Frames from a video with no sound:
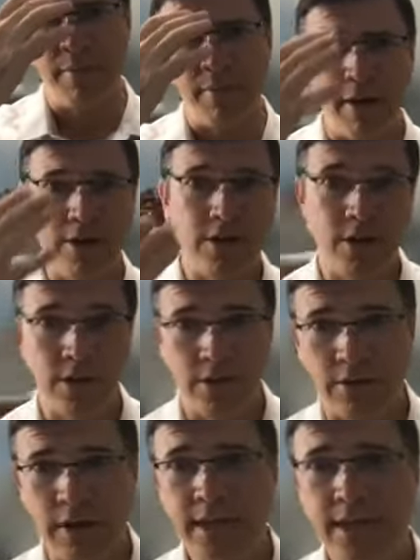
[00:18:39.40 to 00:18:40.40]
a marriage on a
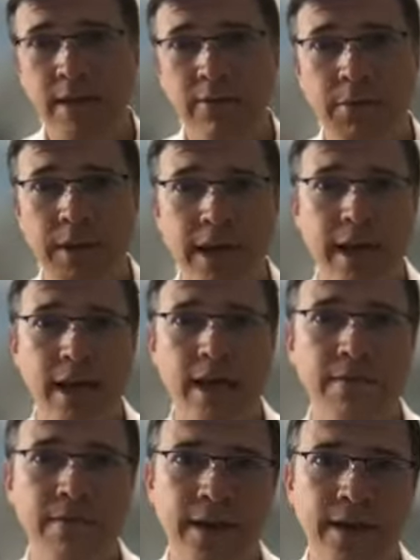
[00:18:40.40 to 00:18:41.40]
Doraisa level, but he can
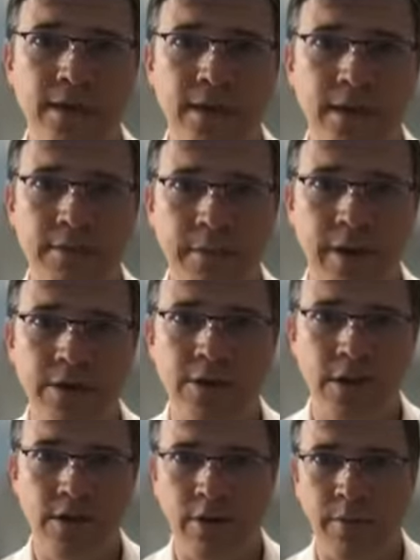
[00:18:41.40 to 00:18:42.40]
affect a marriage
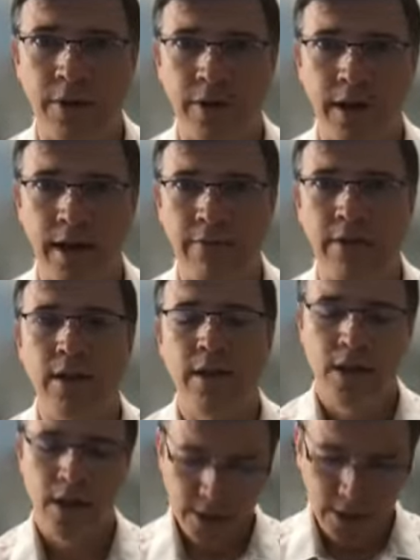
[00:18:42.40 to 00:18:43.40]
on a Durabanan level.
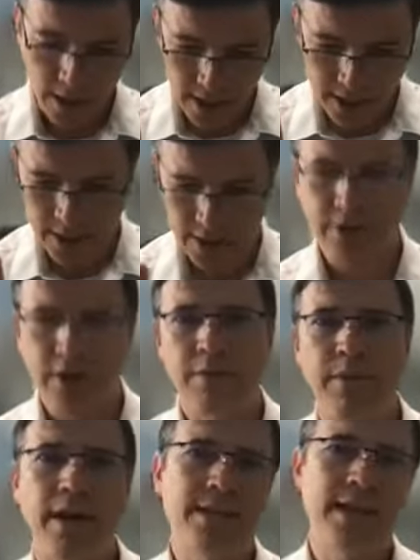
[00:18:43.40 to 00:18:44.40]
So how does he do it
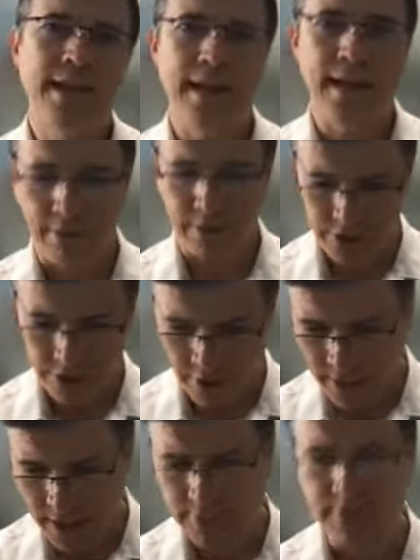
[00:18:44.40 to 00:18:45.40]
by sign language?
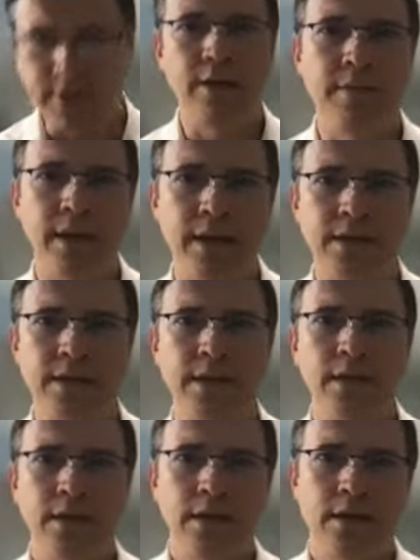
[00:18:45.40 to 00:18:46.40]
Rome is the nirmaz.
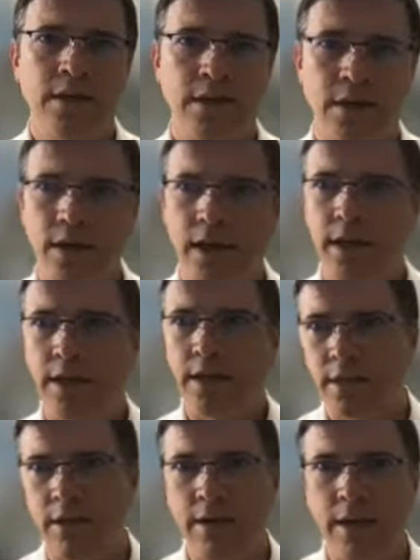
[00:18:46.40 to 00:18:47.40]
Okay,
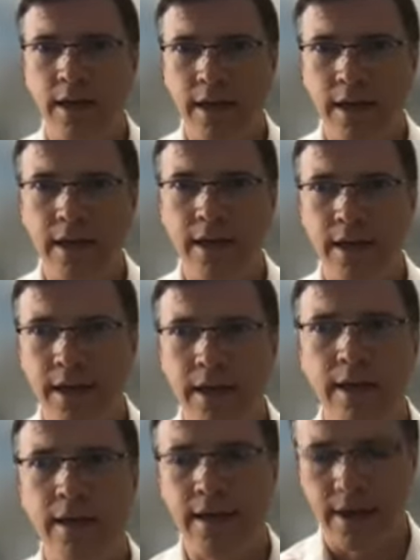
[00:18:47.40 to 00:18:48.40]
so he
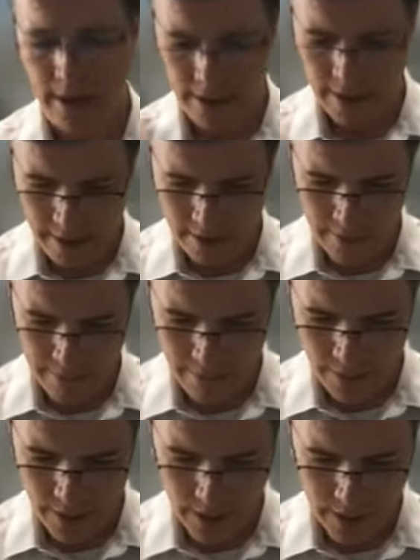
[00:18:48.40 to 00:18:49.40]
he, uh, he
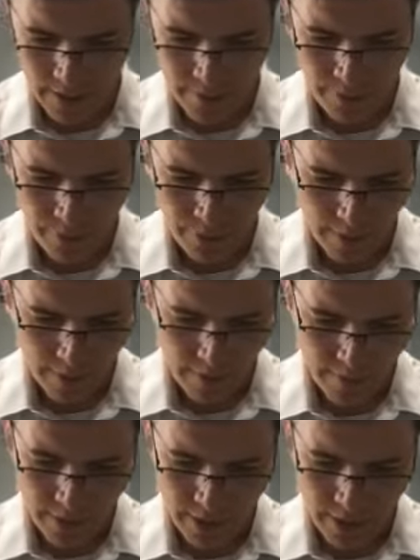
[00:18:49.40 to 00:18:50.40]
um,
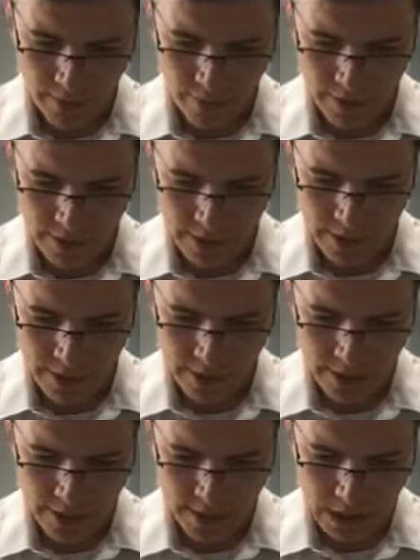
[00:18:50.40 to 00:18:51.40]
in other
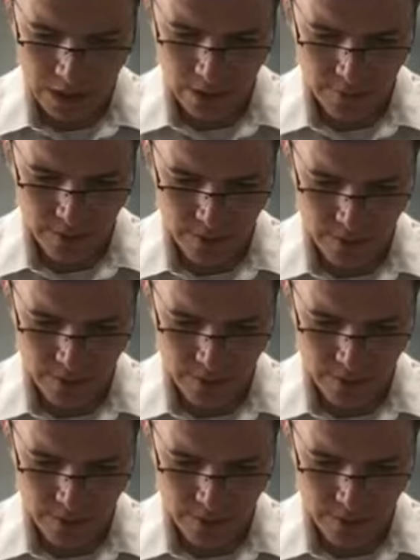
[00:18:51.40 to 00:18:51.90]
words, eh,